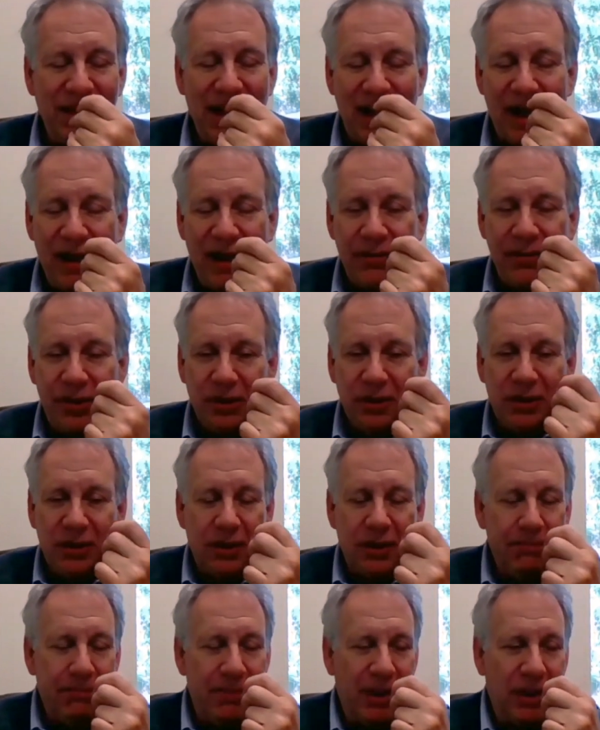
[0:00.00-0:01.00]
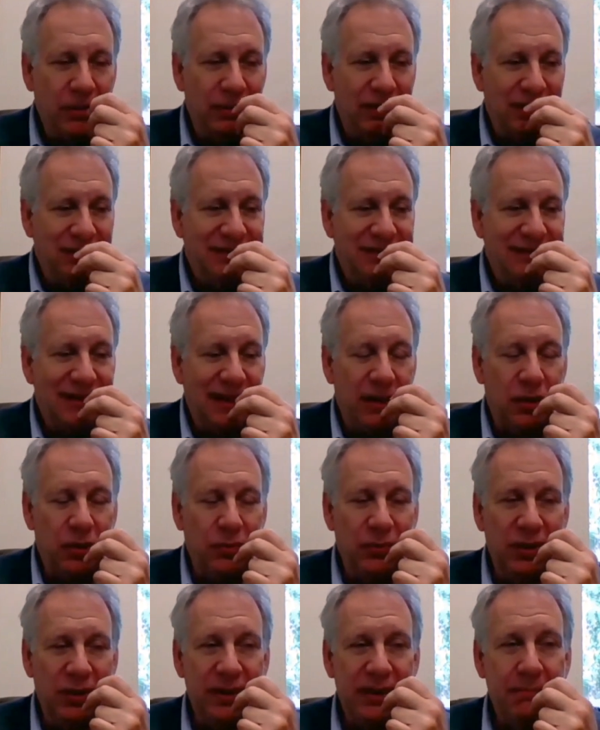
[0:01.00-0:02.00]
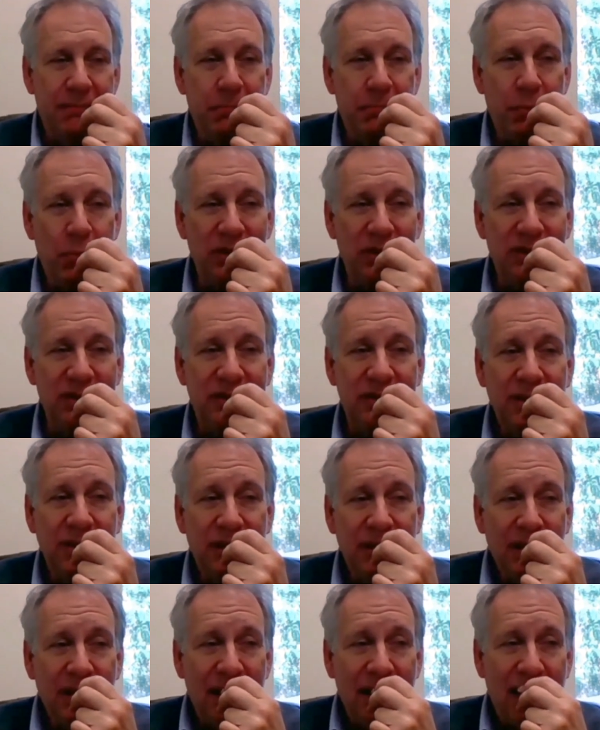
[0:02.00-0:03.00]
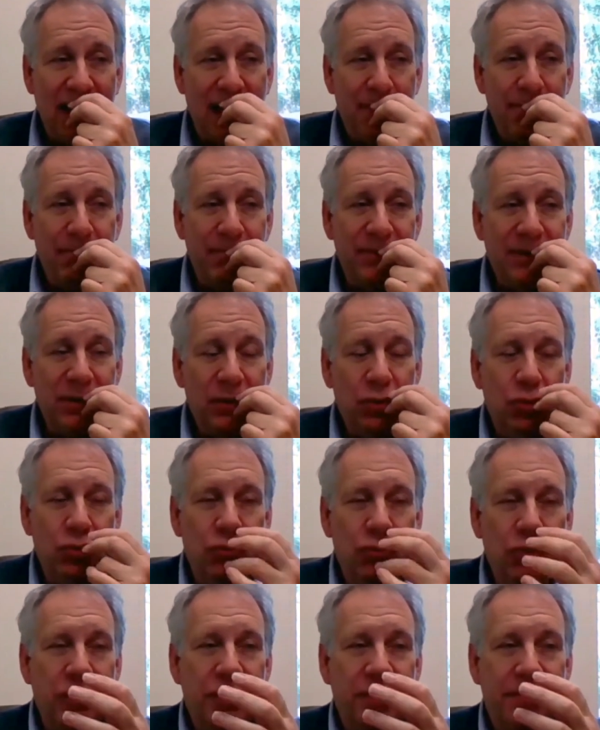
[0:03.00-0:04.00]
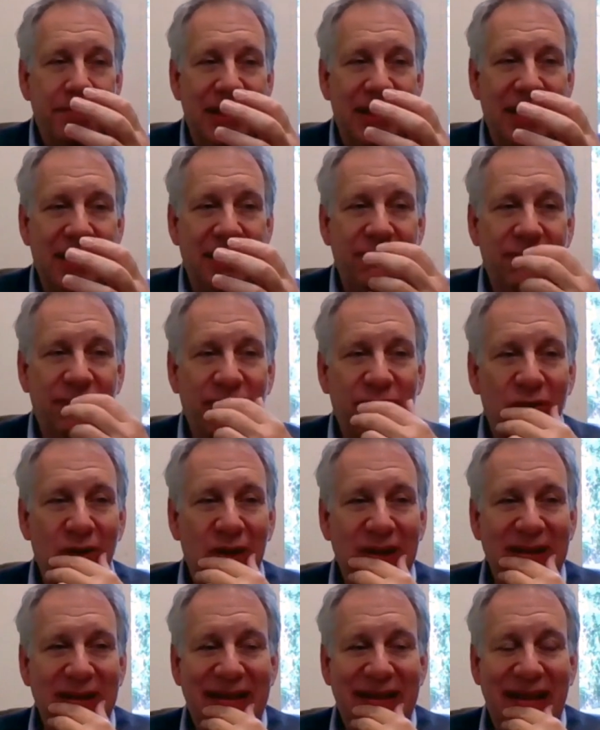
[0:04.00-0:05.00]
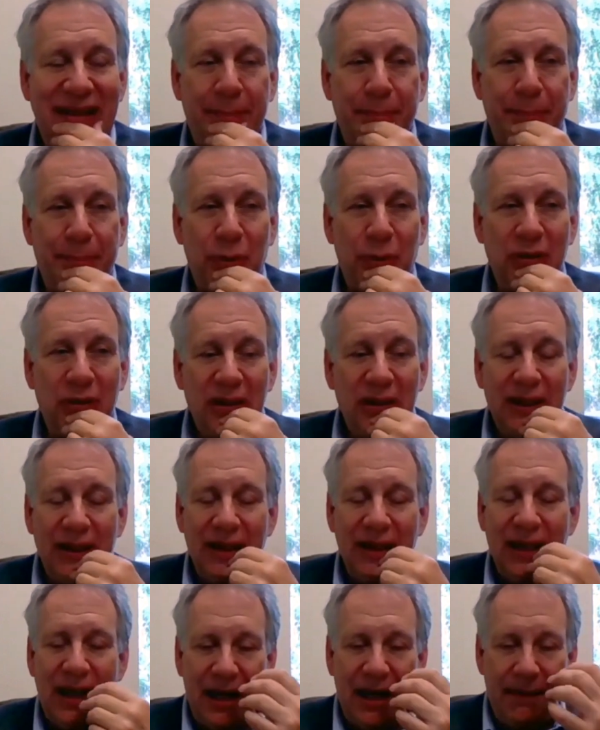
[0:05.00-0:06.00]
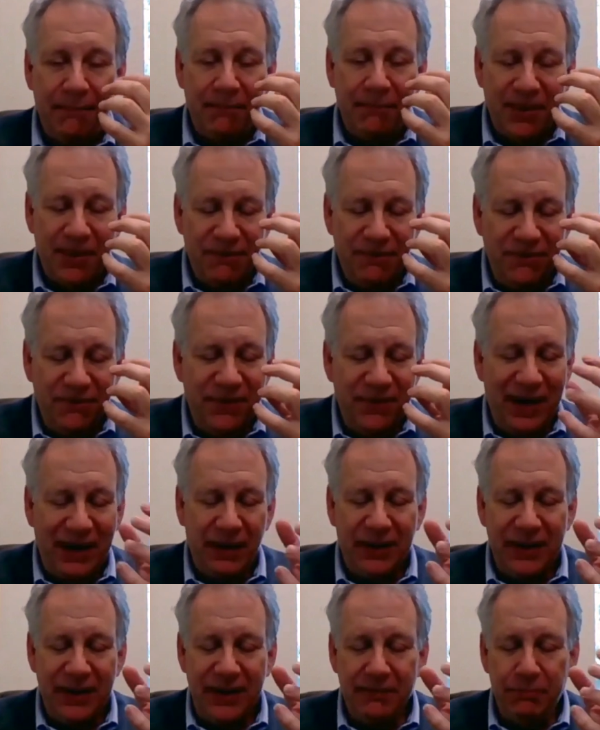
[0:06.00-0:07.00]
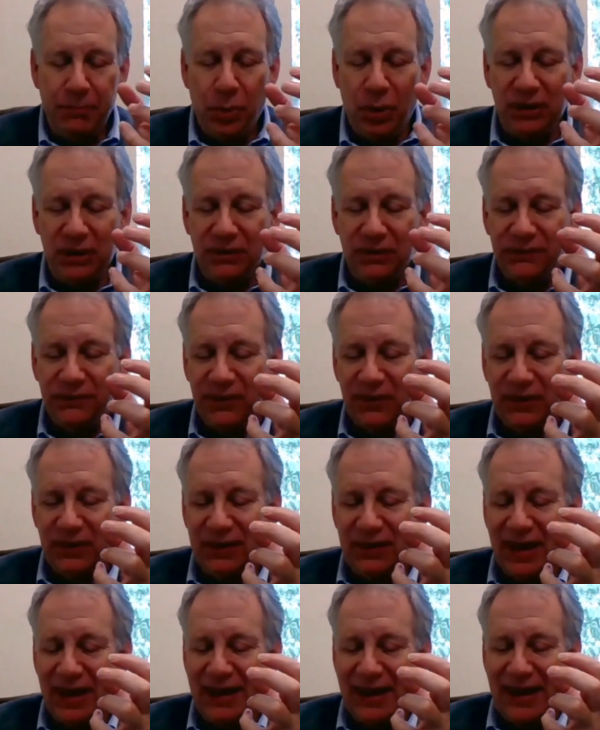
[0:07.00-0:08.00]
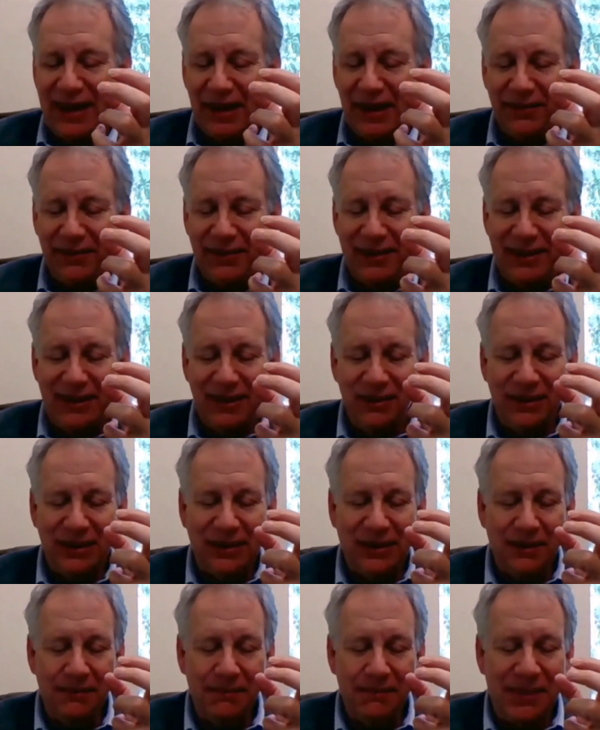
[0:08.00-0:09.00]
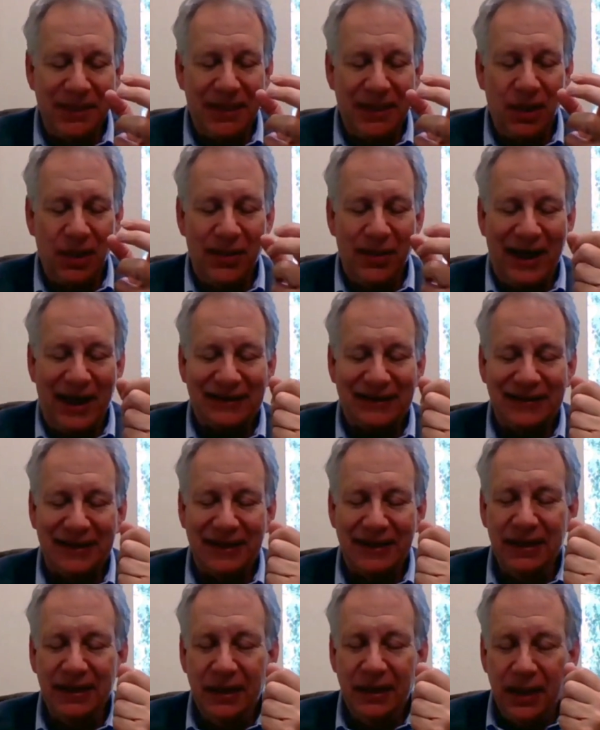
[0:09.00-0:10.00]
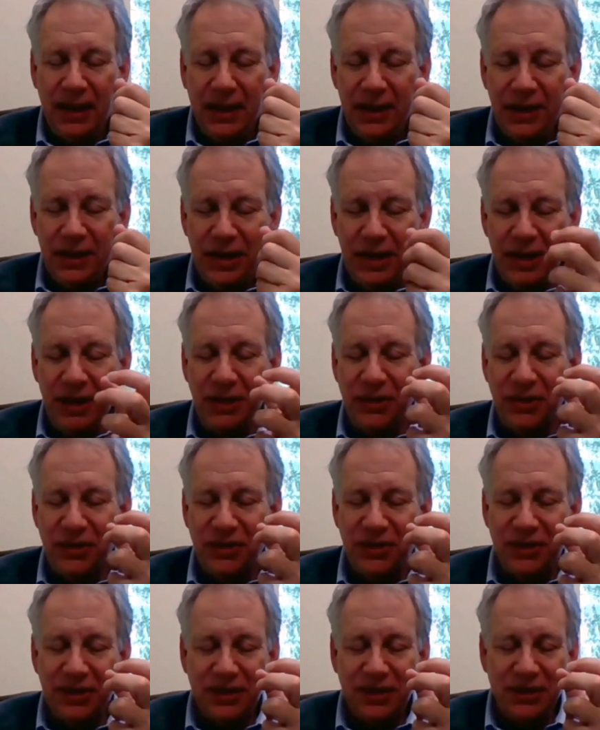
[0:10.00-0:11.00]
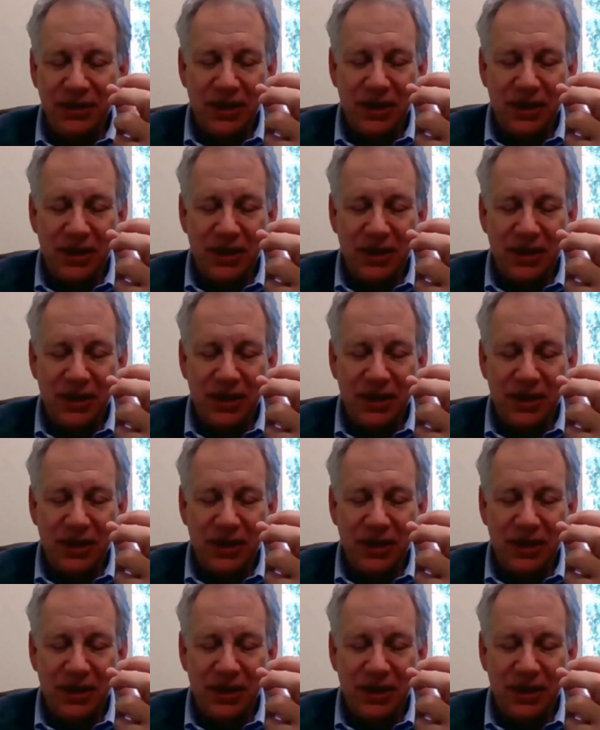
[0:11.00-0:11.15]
Other components that are really important, glutamine, for example, very important for gut health healing, amino acid used